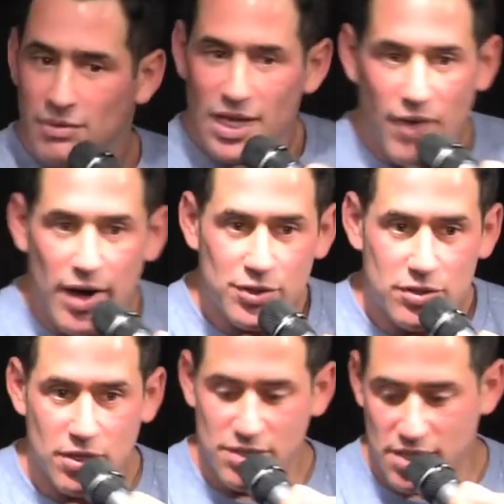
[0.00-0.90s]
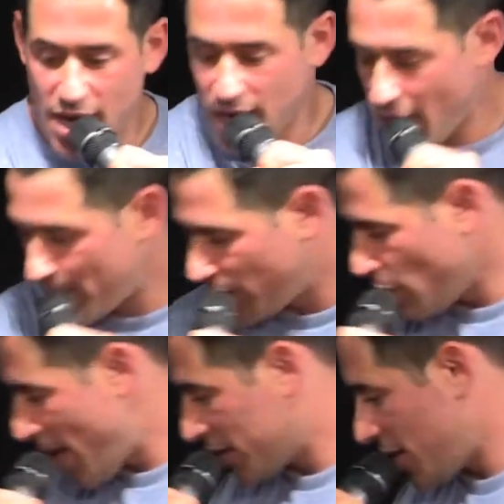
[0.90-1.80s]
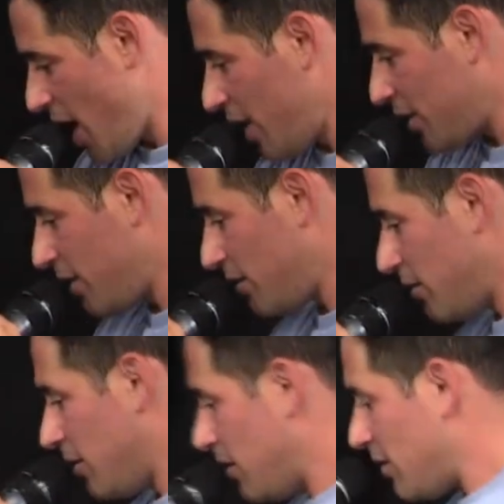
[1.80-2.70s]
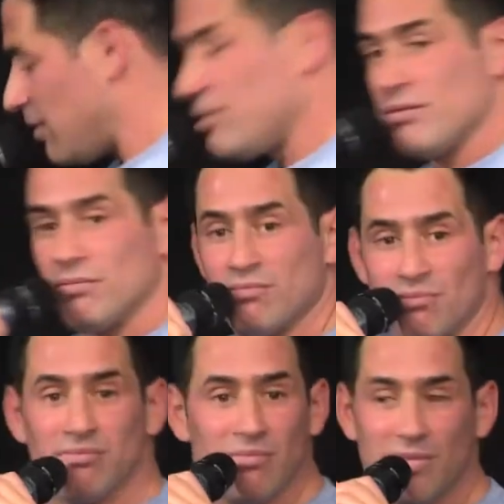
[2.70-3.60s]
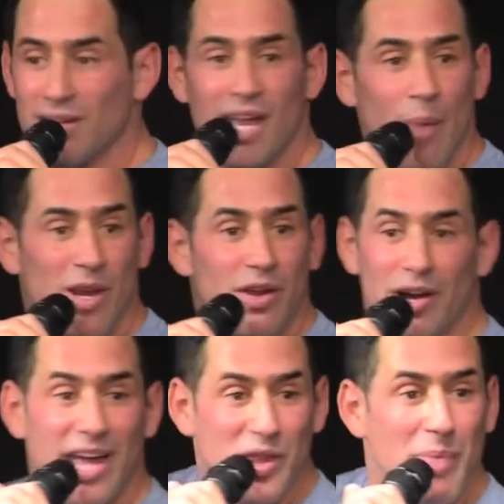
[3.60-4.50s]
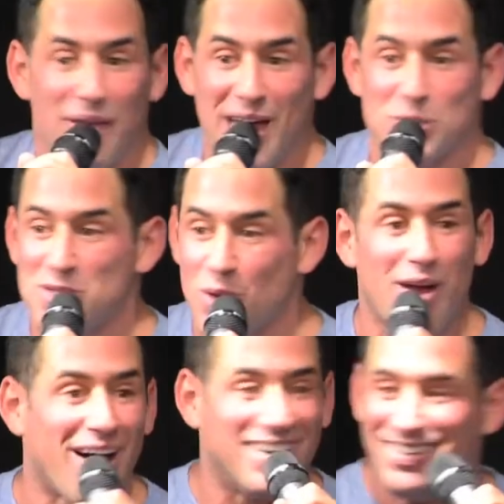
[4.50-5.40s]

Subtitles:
if I don't do good today, I'm going to go back to the Ogden. I'm going to urinate in the bed. That's what's going on.